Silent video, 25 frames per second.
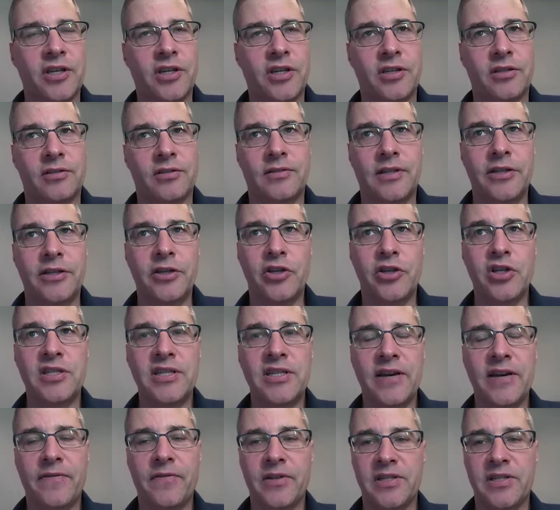The you could
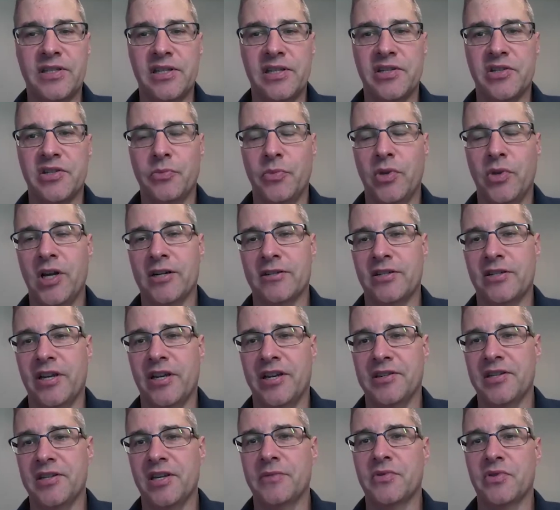definitely see some
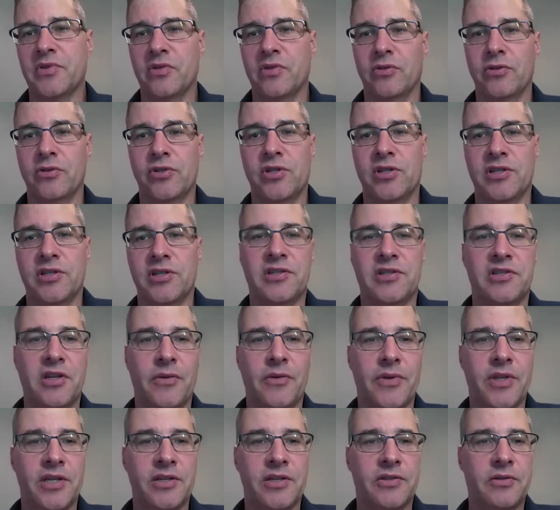blockchain type solutions to
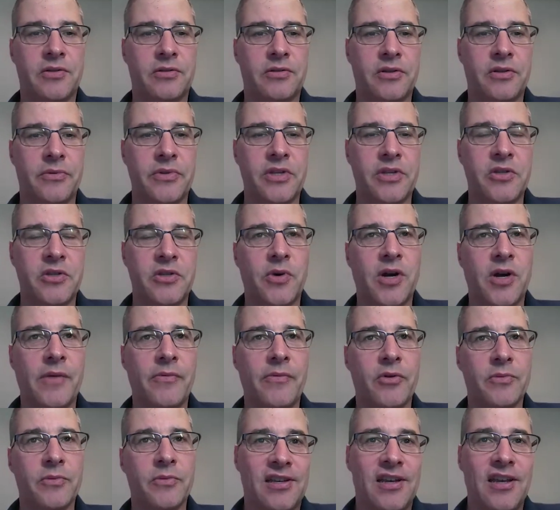some of these
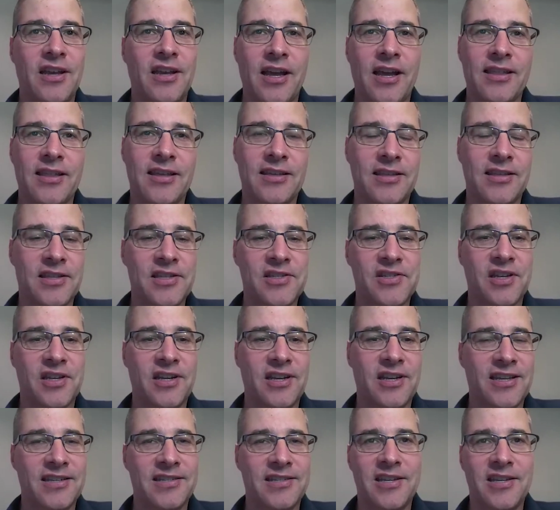problems. I think this is going
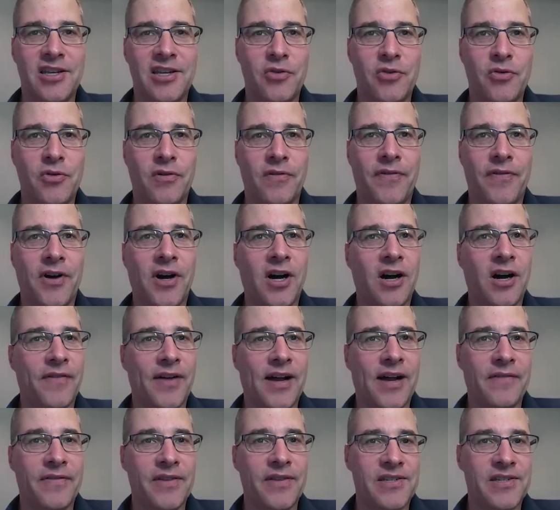to continue to evolve,
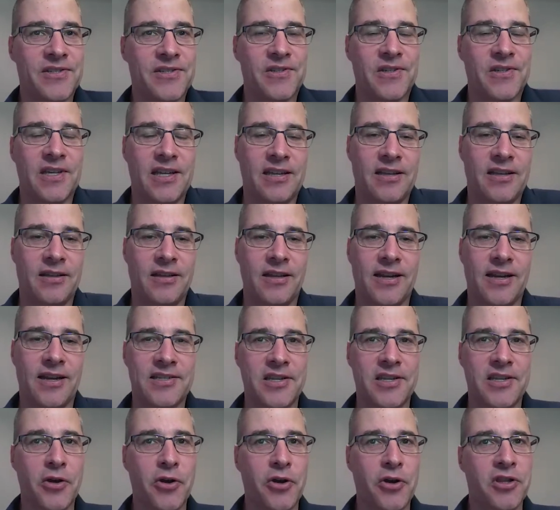obviously. And as
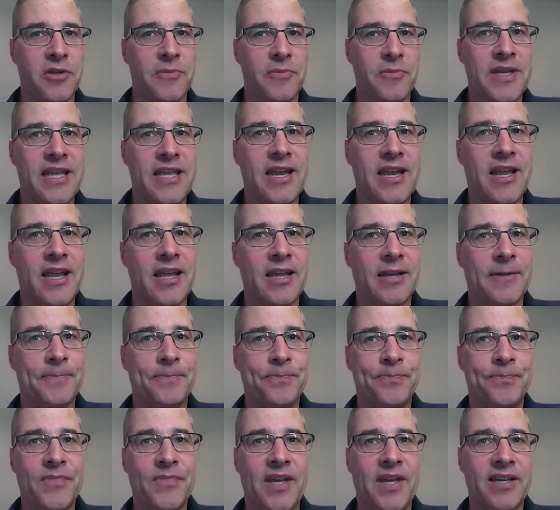I noted in the beginning,
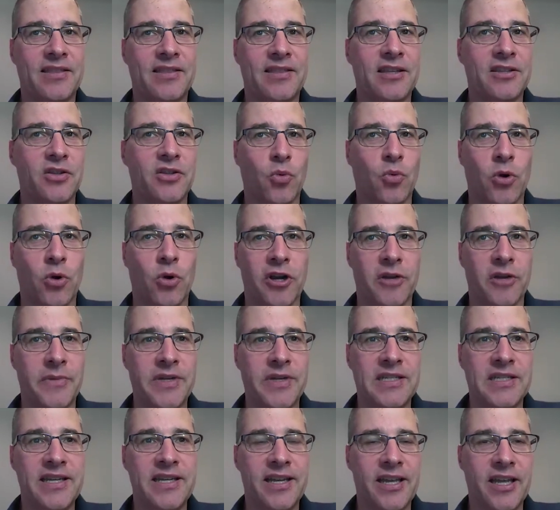I think that we're going to
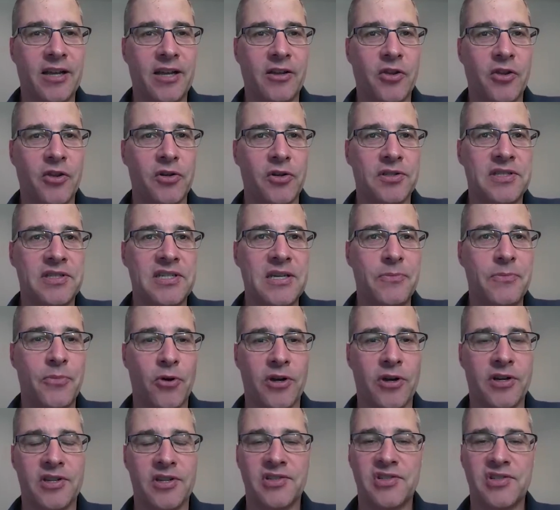be digging a little
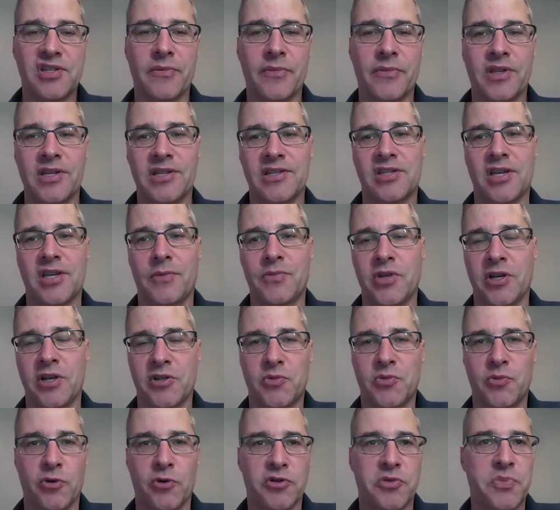deeper into some of these
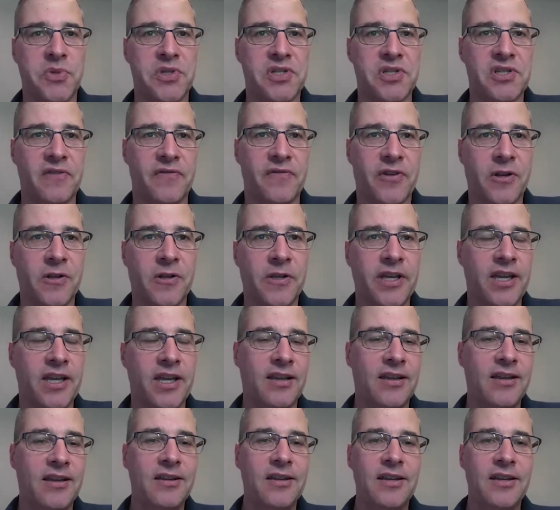subjects more
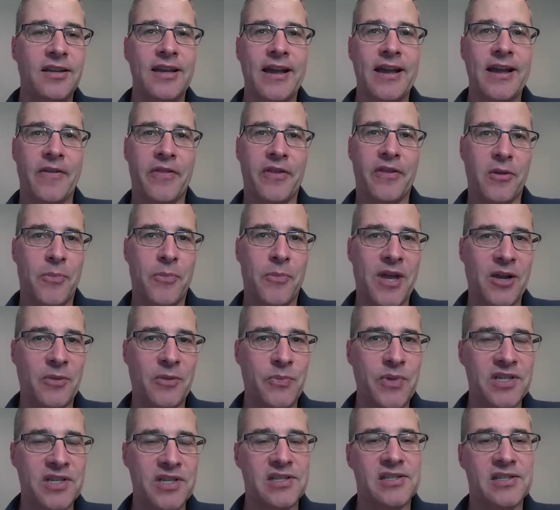specifically, how they impact
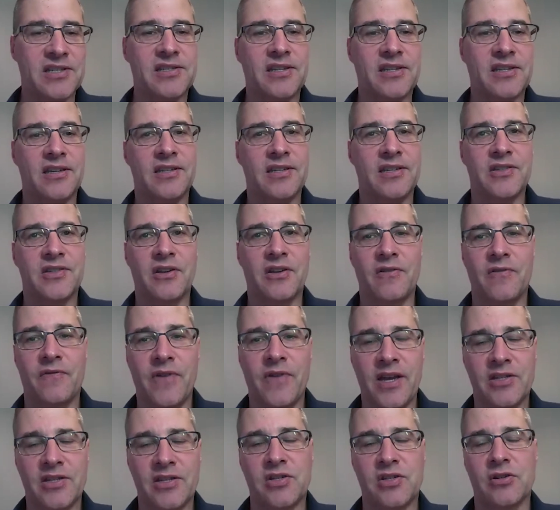businesses and
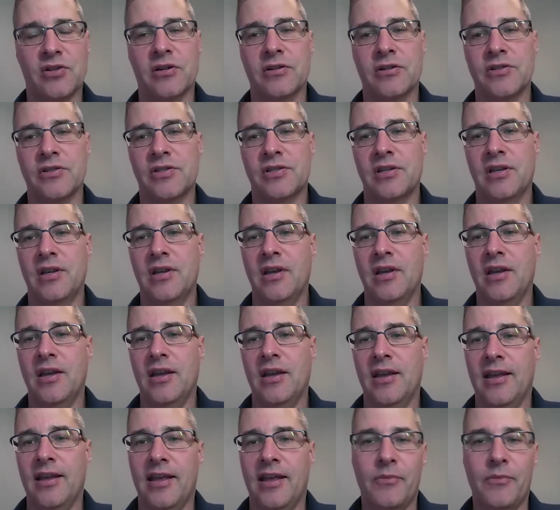investors
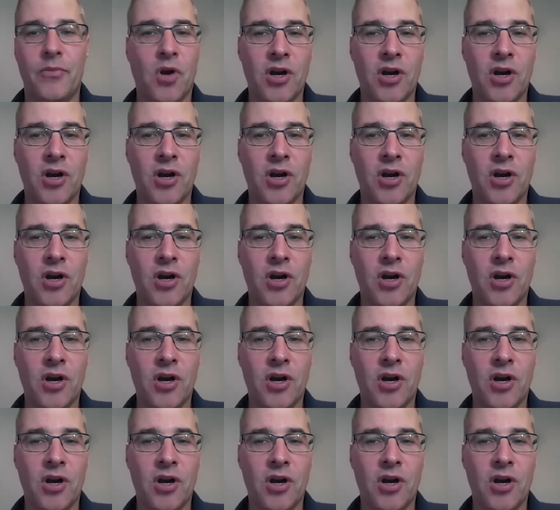and